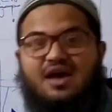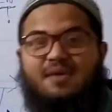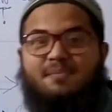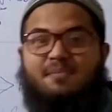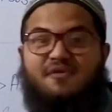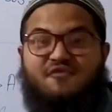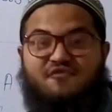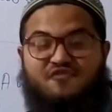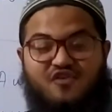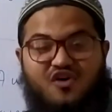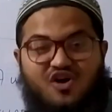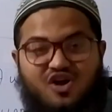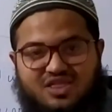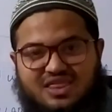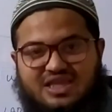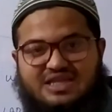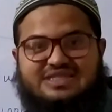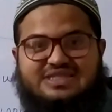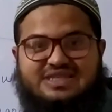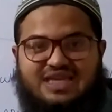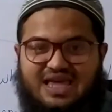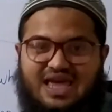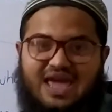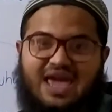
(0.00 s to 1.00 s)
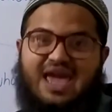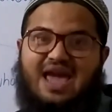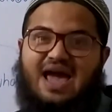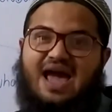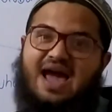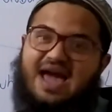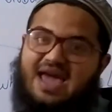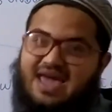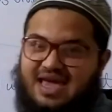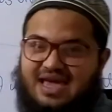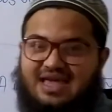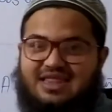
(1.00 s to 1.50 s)
before the
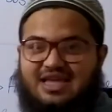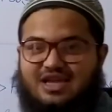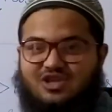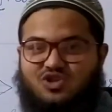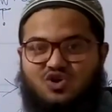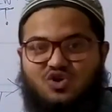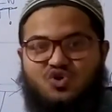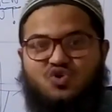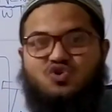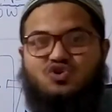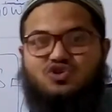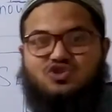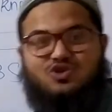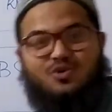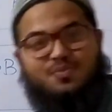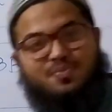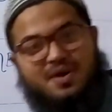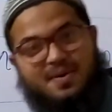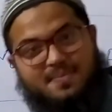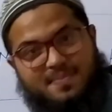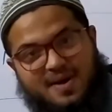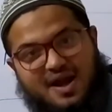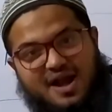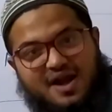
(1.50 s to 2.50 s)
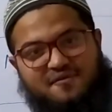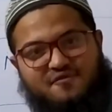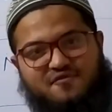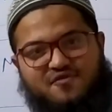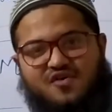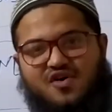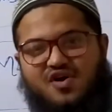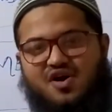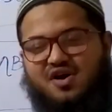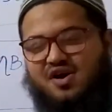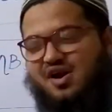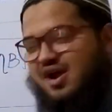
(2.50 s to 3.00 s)
CAIE that you used to prepare
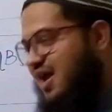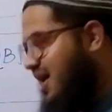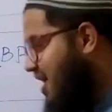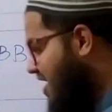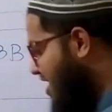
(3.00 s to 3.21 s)
for.